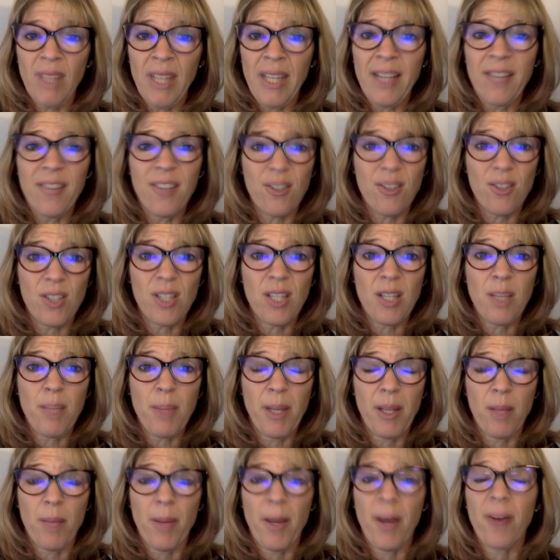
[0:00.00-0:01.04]
There's an
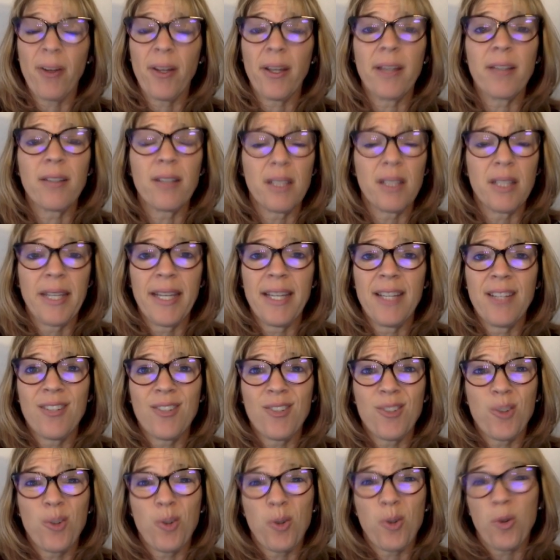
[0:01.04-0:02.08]
email about it.
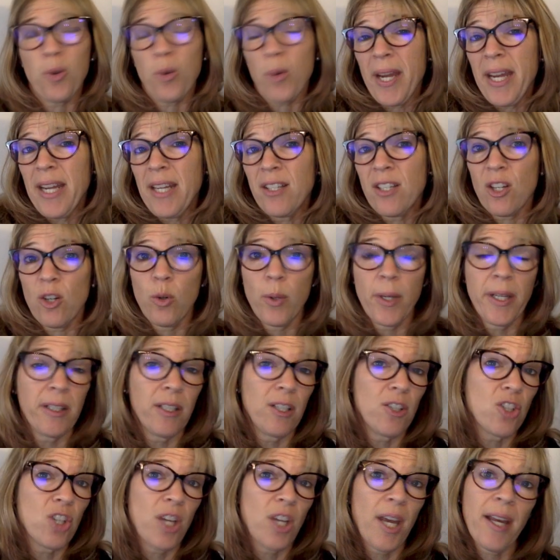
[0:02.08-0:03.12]
It's great to
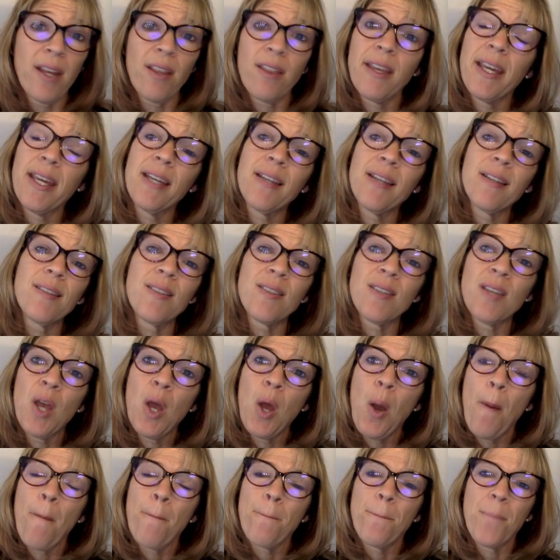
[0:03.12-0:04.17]
quickly check things,
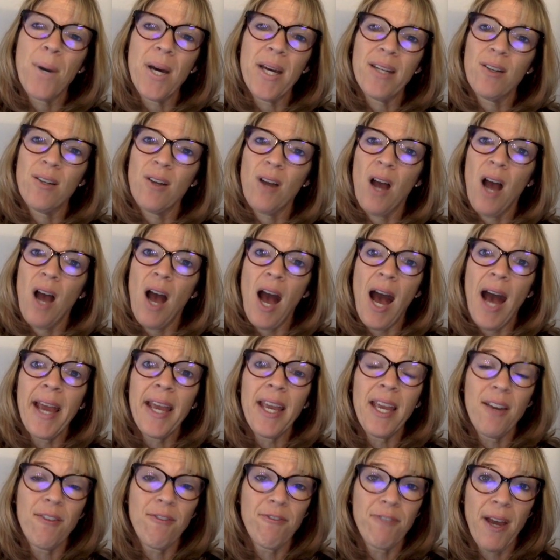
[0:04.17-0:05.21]
but
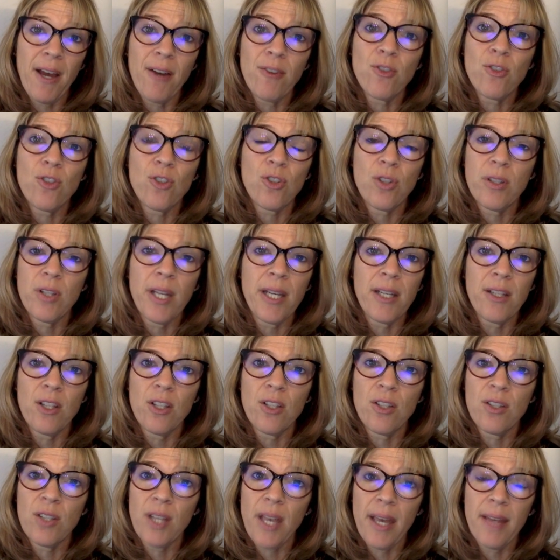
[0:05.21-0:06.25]
I have found that
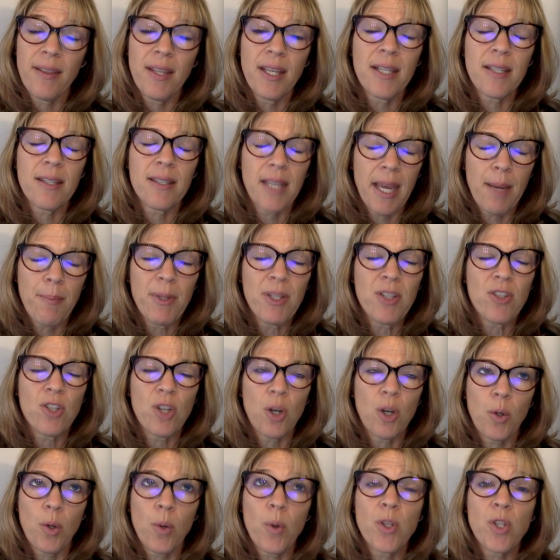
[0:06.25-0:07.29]
the assignments
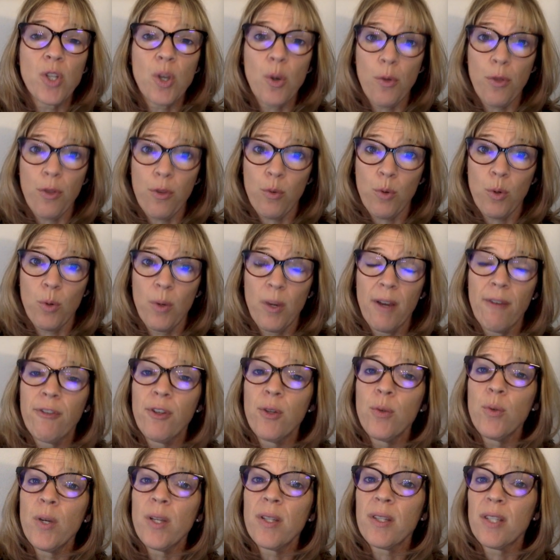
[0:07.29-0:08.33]
don't always go through. If
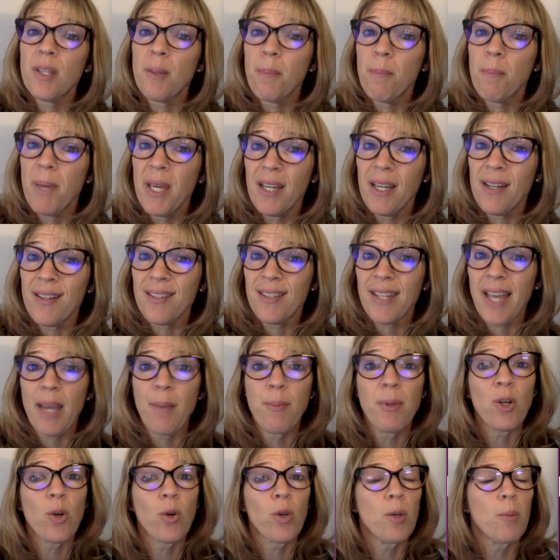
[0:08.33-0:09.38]
you submit an
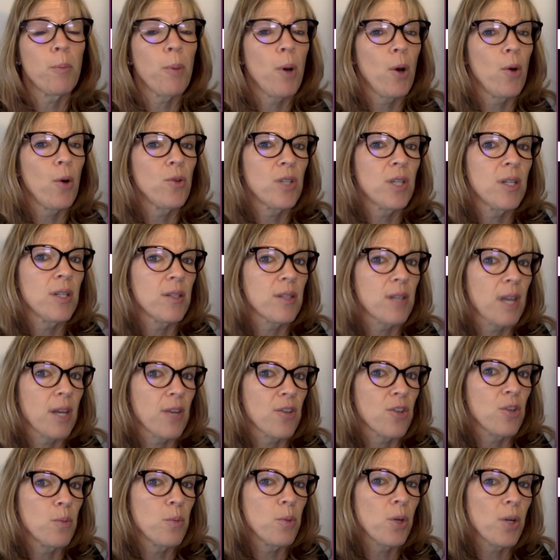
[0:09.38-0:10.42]
assignment or you post a
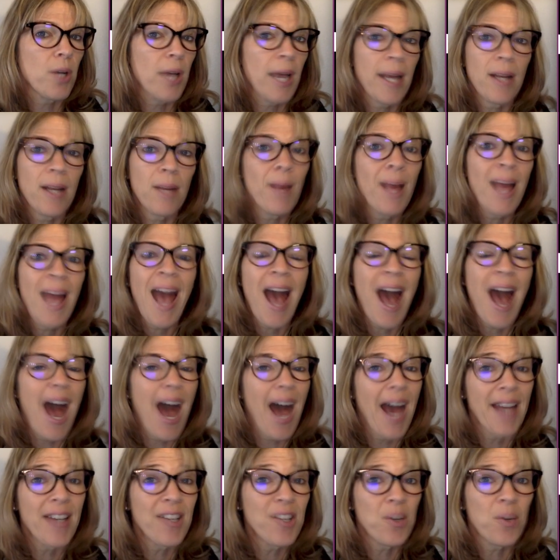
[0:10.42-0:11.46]
discussion board item,
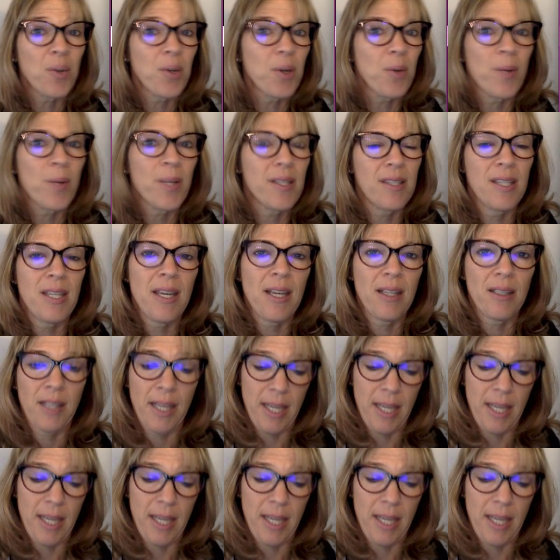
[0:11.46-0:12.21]
I don't always see it.